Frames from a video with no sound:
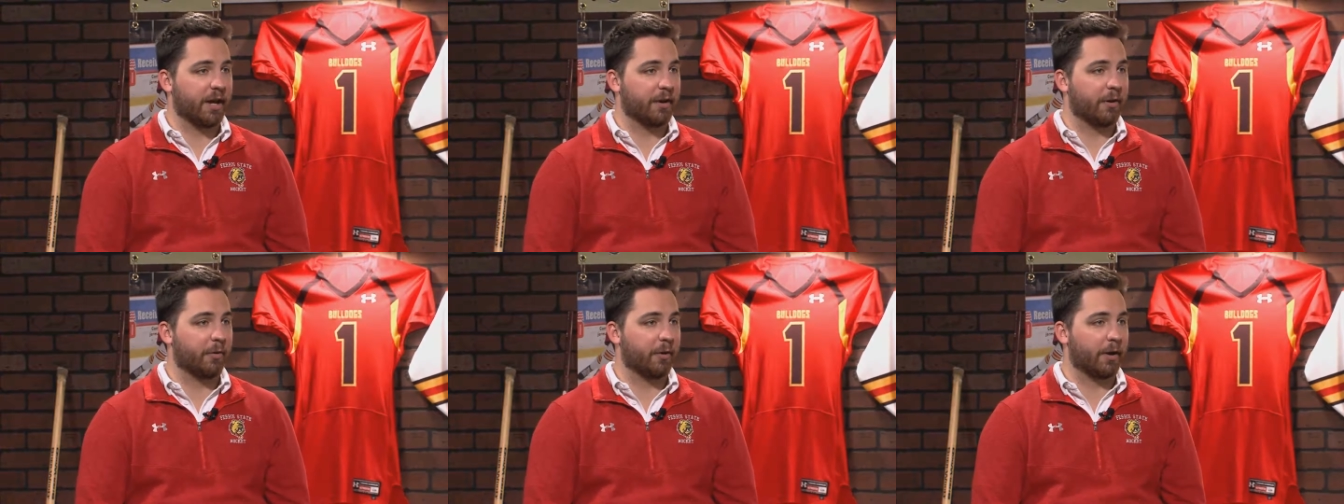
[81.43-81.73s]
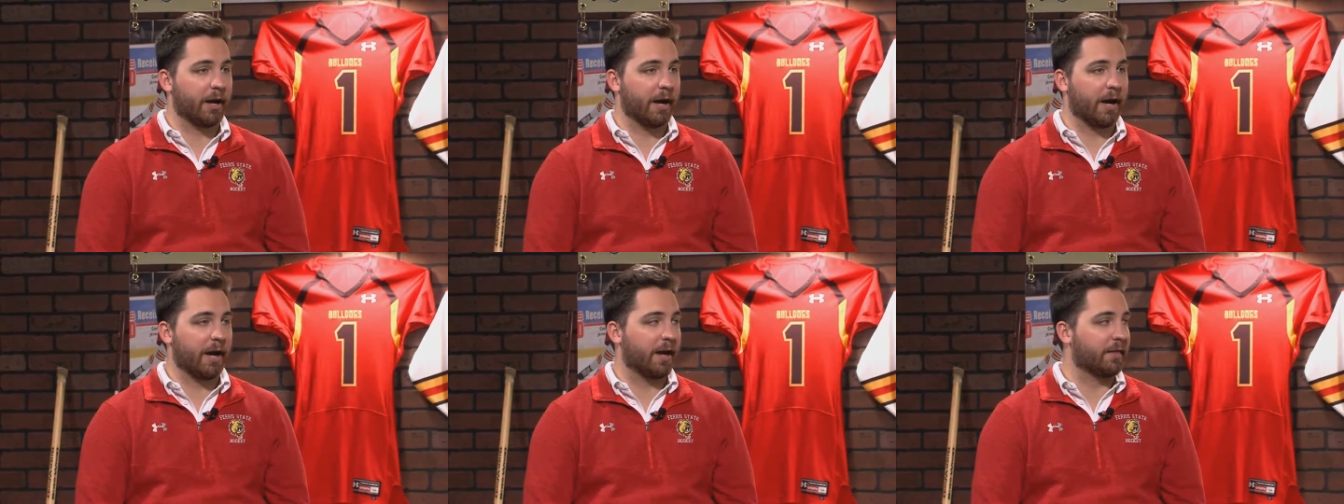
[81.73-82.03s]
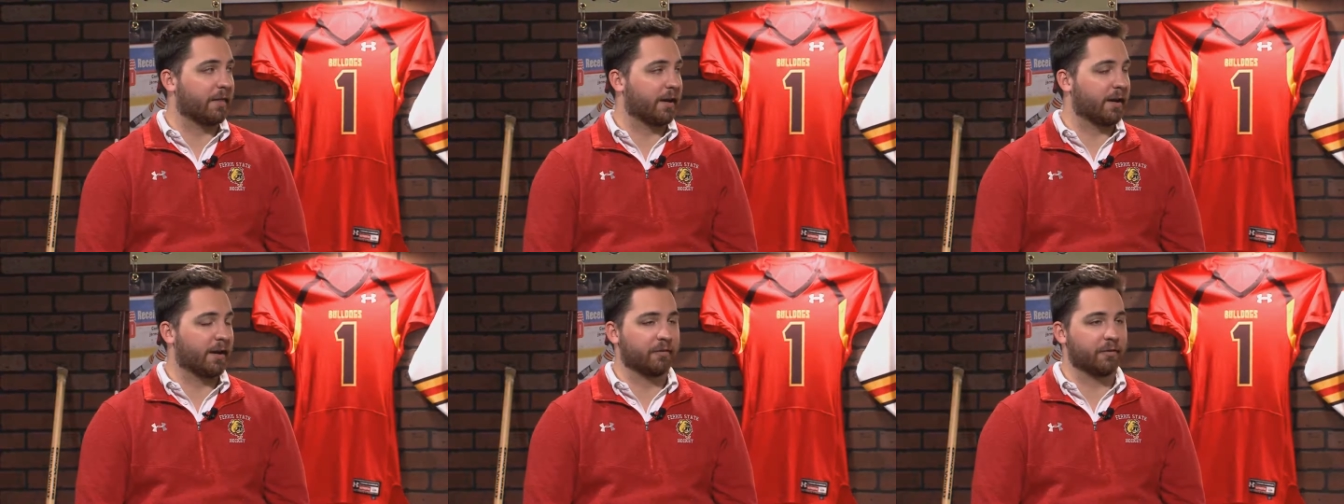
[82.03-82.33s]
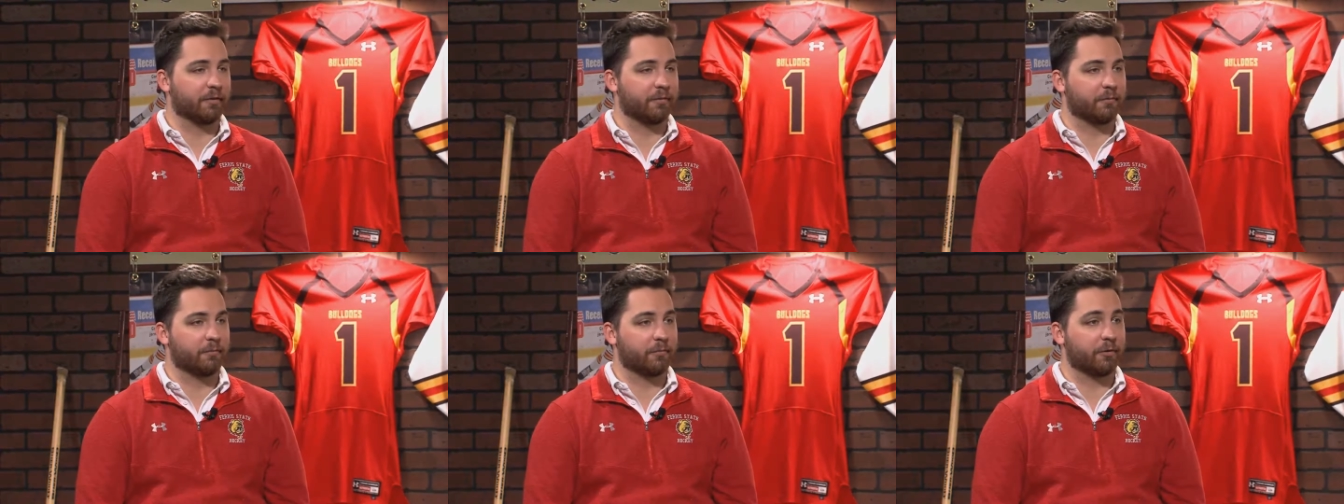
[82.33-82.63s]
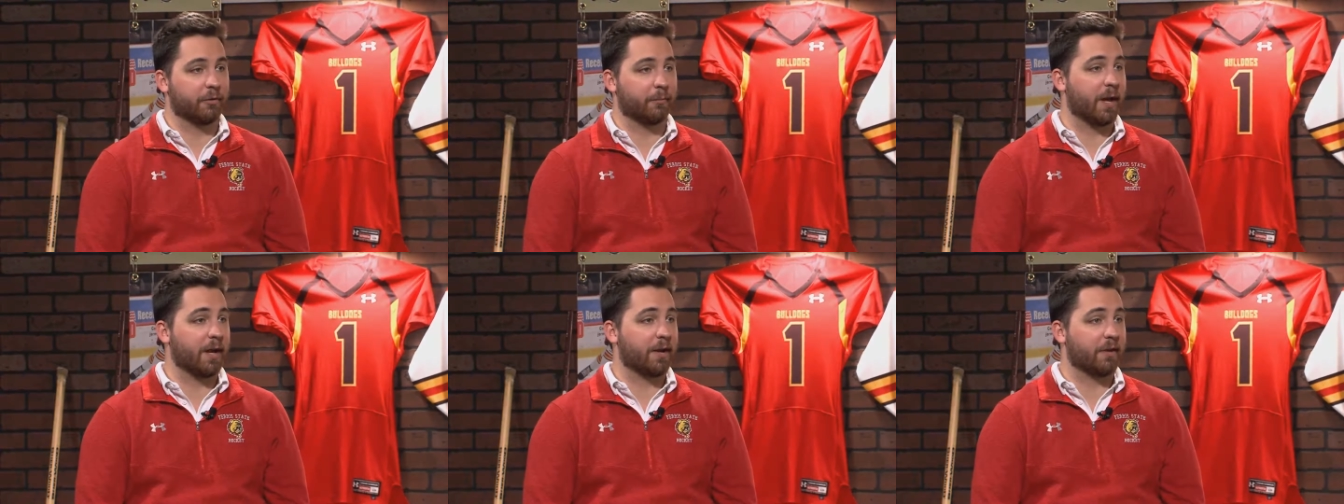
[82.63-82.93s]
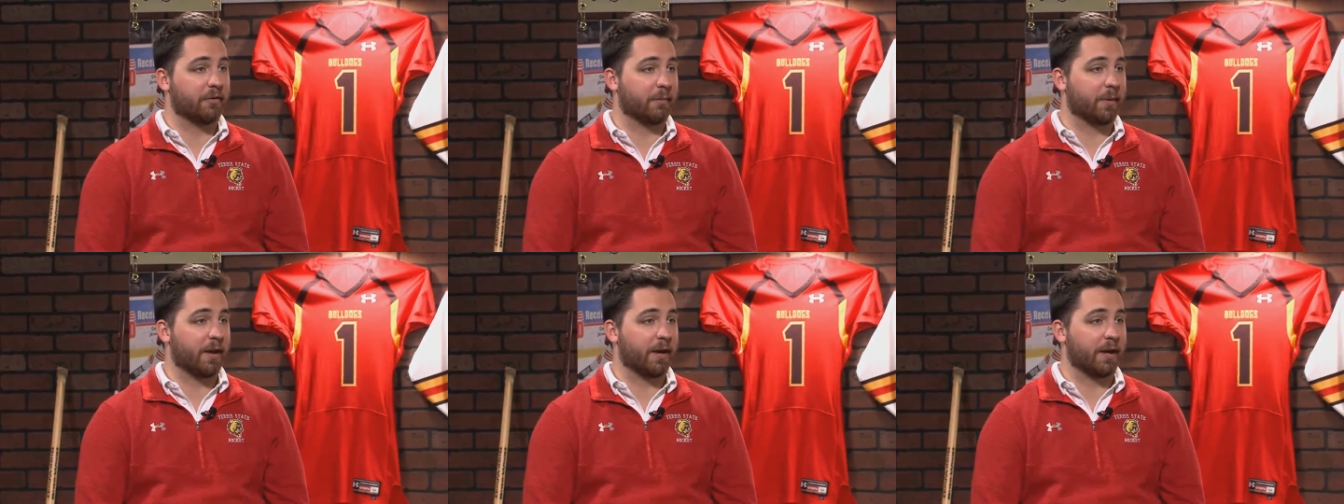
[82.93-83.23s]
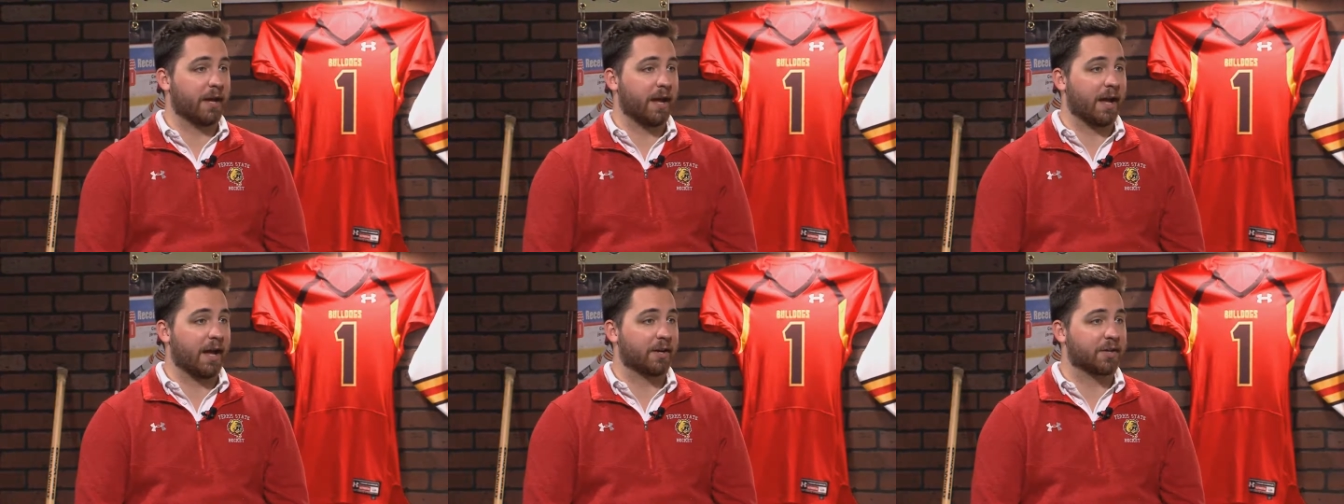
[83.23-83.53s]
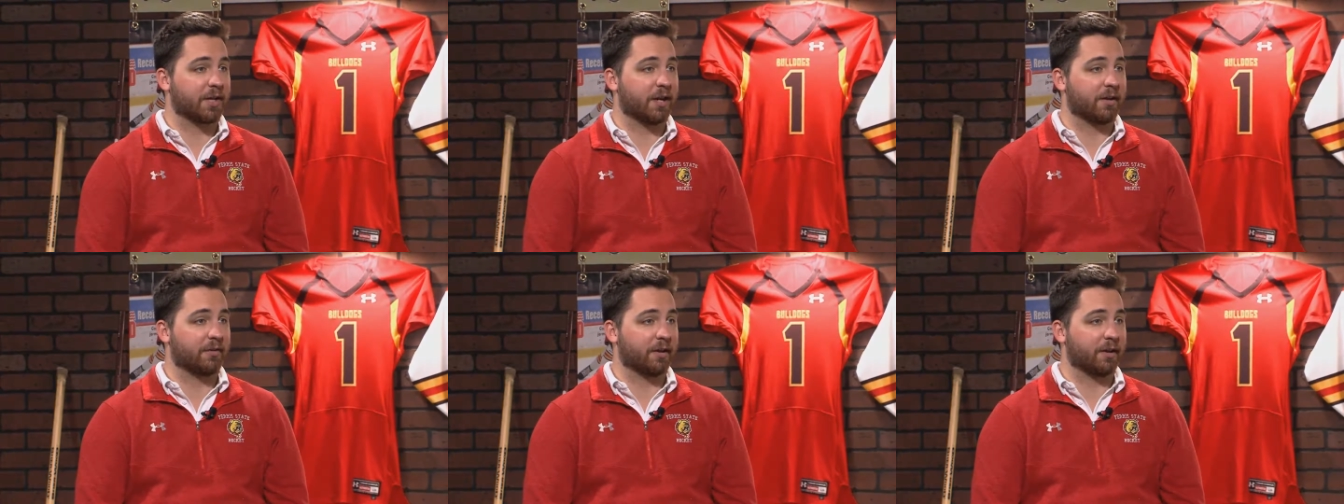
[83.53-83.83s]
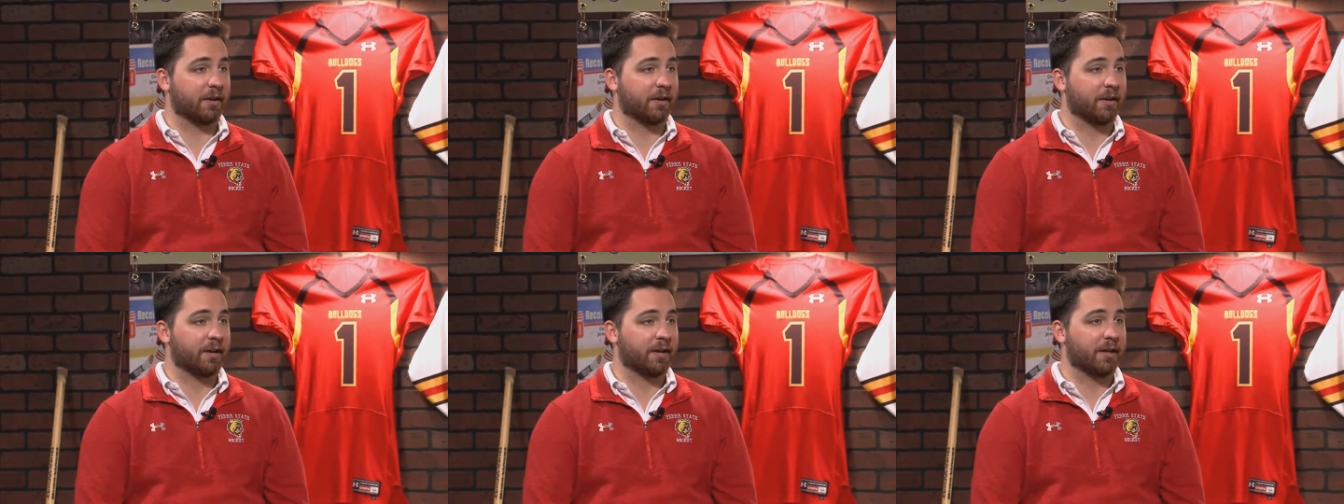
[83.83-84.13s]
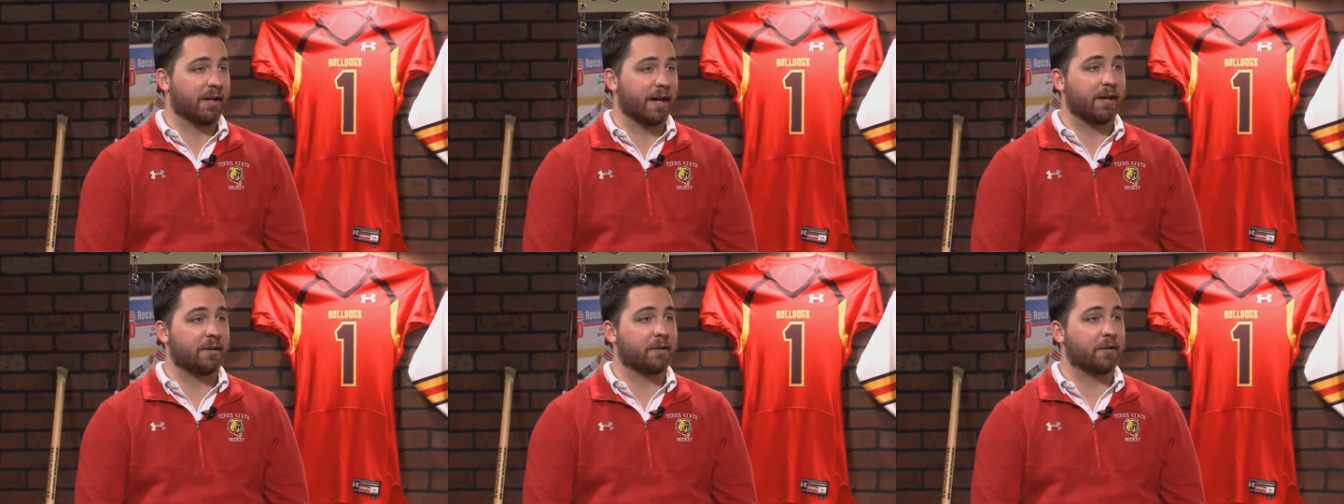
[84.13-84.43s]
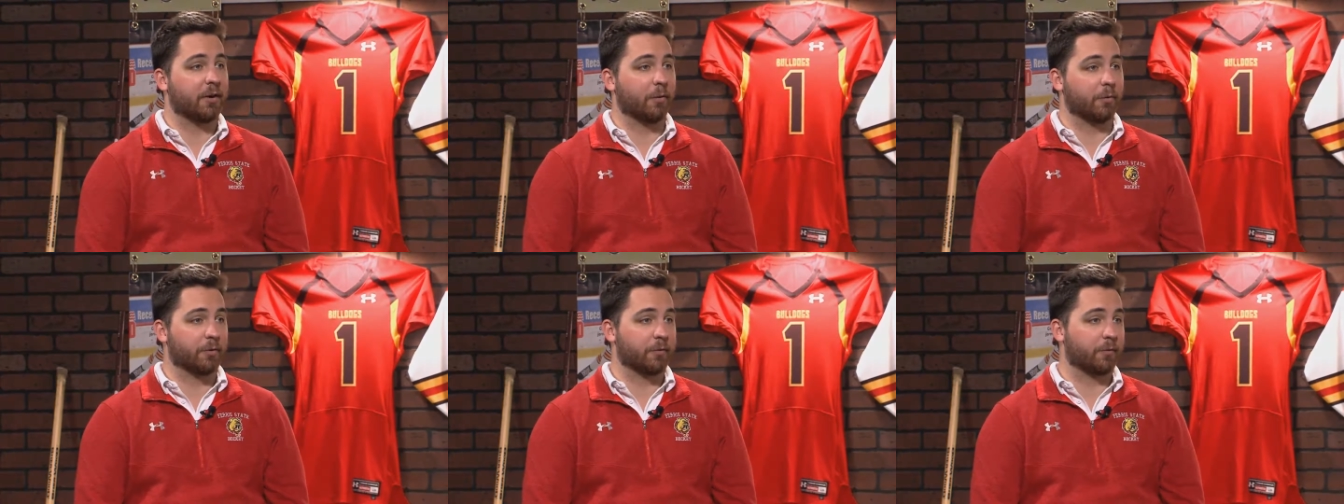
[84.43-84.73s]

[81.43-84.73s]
I know a guy that has a tremendous amount of cachet as a head coach,